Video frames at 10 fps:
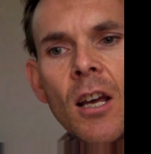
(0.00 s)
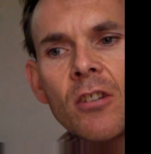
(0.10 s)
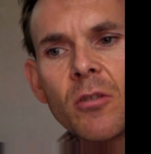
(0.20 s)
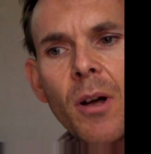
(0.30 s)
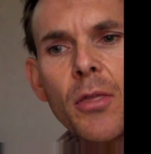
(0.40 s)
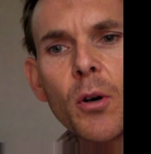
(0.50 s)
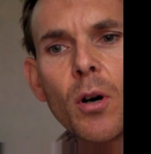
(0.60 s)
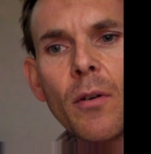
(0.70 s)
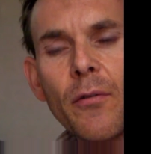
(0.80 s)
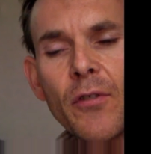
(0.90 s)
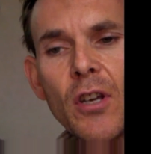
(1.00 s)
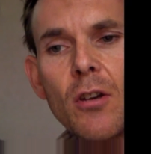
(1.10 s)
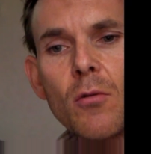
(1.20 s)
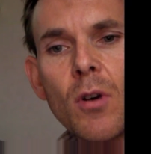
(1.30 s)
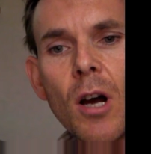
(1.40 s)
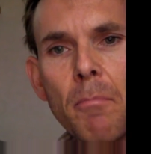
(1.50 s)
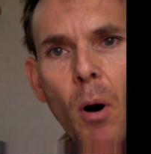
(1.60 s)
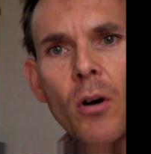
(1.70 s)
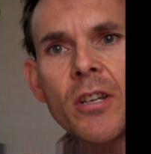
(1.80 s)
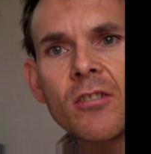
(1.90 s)
So I thought of a few
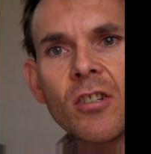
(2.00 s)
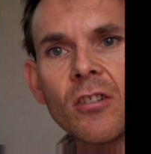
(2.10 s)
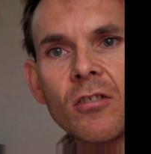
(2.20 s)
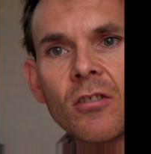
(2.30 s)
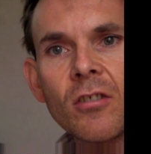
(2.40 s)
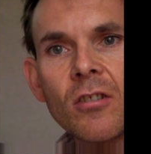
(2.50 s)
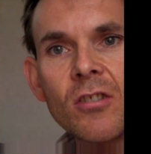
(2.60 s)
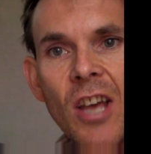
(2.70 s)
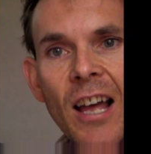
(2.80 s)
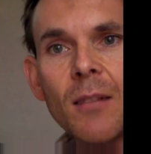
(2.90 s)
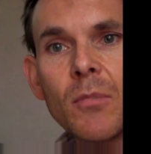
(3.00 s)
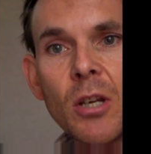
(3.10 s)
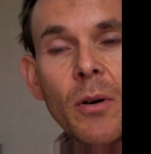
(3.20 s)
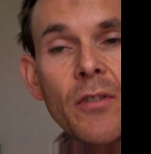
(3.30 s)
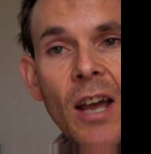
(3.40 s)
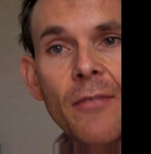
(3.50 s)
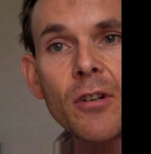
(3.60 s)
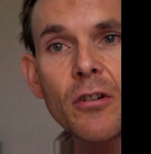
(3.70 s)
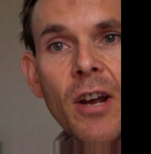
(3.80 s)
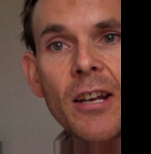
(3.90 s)
pointers to help you if you haven't
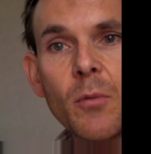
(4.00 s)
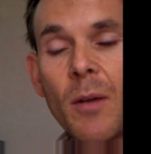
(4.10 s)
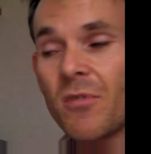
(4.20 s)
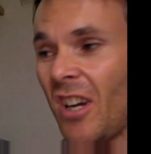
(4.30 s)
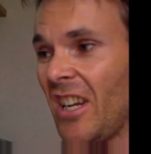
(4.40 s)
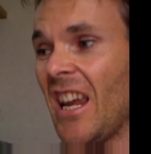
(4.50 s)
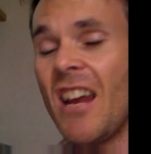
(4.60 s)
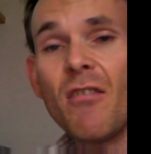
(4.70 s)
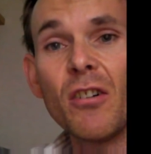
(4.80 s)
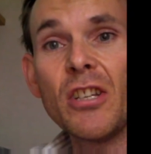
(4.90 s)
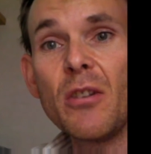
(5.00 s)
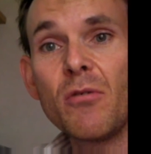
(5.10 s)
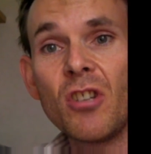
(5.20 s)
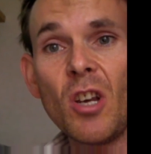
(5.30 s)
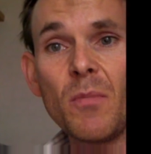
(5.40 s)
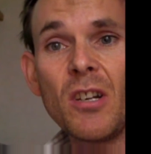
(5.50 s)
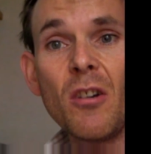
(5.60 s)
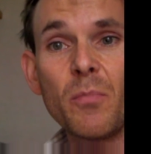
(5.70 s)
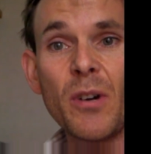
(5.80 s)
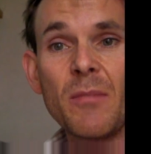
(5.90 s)
created a website. You're here on YouTube, you
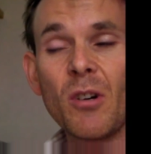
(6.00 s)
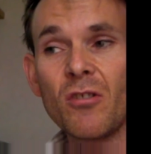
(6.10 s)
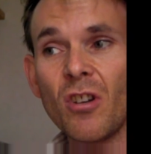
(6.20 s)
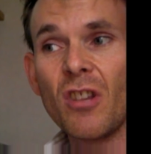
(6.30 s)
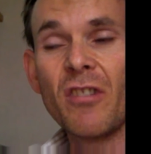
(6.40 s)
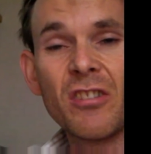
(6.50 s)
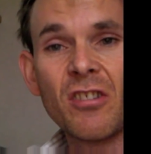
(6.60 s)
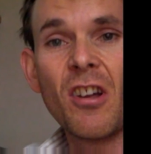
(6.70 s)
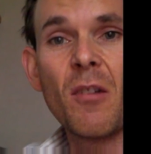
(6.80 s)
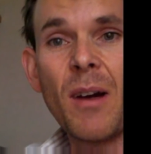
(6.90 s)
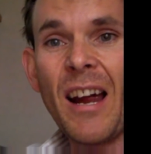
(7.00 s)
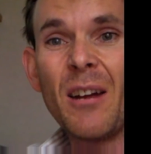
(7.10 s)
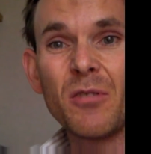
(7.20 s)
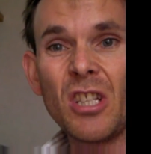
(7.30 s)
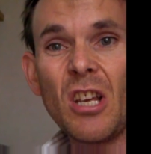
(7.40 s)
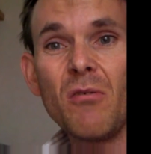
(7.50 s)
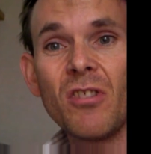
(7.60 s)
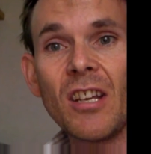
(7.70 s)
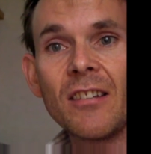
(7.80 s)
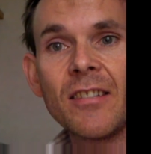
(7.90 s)
know pretty much all there is to know about how to use
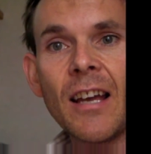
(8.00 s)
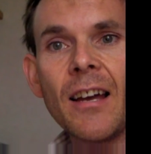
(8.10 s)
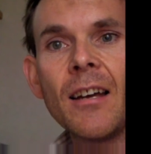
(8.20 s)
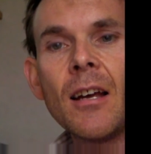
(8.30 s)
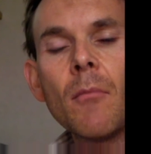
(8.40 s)
the internet.